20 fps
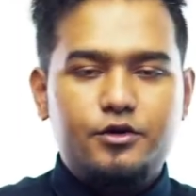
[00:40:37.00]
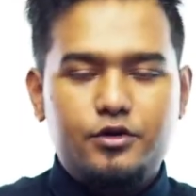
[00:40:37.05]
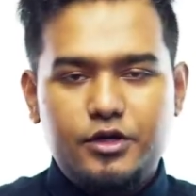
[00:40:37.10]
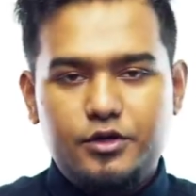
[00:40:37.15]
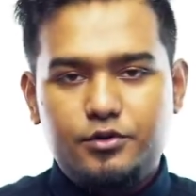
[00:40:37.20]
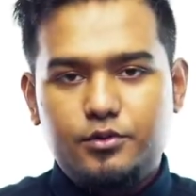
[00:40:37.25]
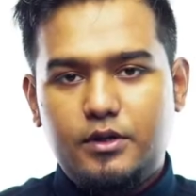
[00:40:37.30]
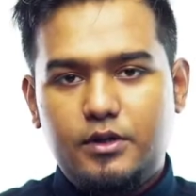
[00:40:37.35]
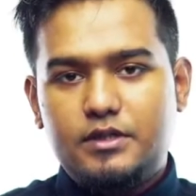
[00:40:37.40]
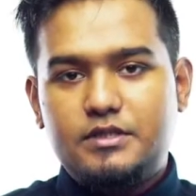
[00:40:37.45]
need
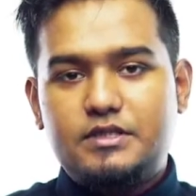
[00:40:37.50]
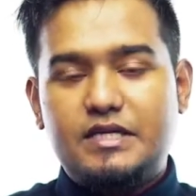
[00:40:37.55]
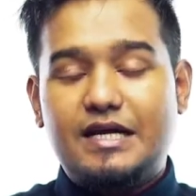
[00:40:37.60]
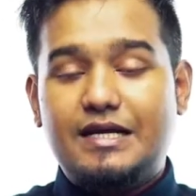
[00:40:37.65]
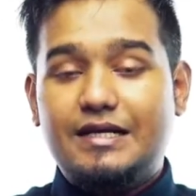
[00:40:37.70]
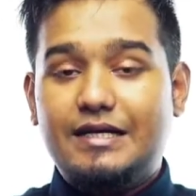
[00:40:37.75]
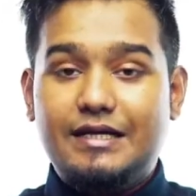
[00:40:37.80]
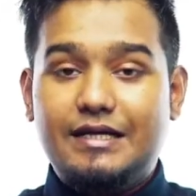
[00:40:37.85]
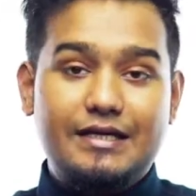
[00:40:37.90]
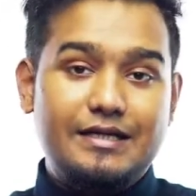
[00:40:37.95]
to
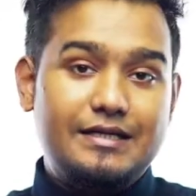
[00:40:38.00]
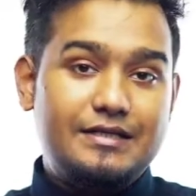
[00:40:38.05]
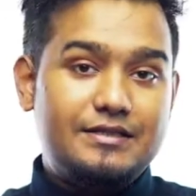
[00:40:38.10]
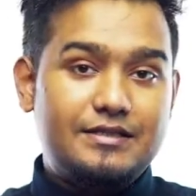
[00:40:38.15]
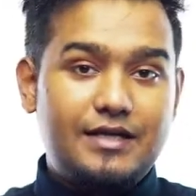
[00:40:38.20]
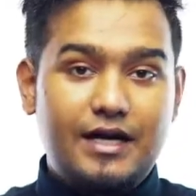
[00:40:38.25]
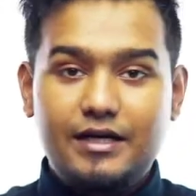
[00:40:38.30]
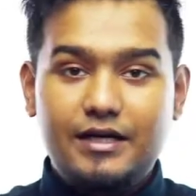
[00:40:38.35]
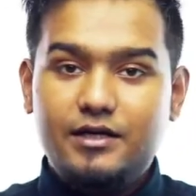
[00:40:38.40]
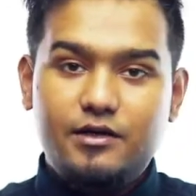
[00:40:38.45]
understand is
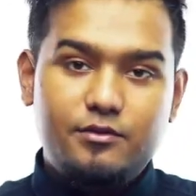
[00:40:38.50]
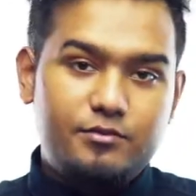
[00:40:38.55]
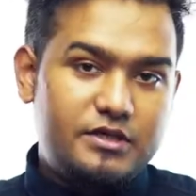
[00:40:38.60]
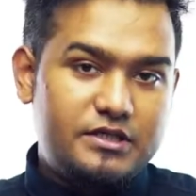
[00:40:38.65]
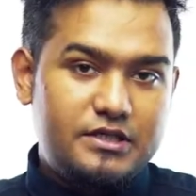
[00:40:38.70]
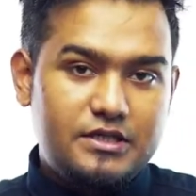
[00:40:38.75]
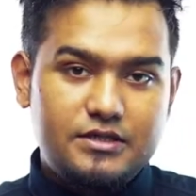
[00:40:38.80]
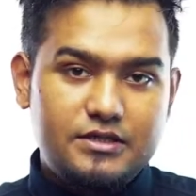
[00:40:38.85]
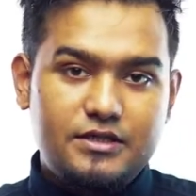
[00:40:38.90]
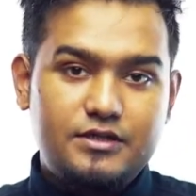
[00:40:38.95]
starting a
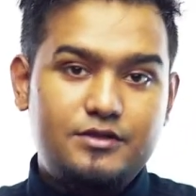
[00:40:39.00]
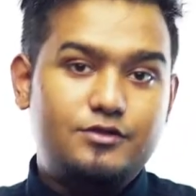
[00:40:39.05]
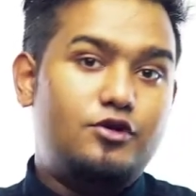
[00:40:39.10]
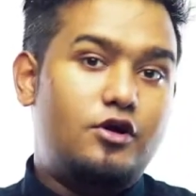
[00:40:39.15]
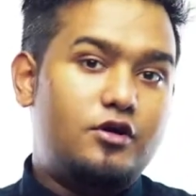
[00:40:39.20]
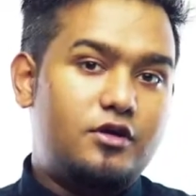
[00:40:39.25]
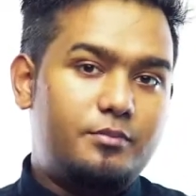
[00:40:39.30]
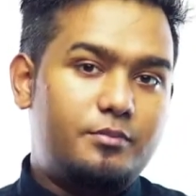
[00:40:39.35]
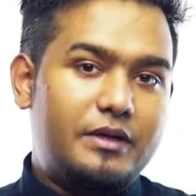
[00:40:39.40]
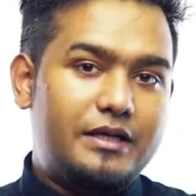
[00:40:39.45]
business is
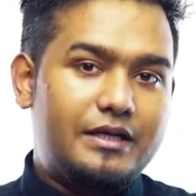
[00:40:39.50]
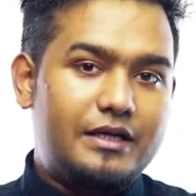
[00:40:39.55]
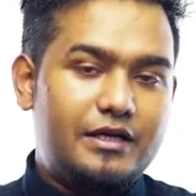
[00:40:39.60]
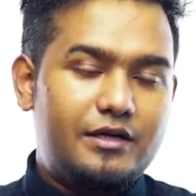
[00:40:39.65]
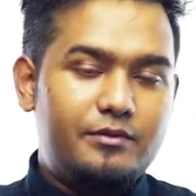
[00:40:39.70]
not a big deal,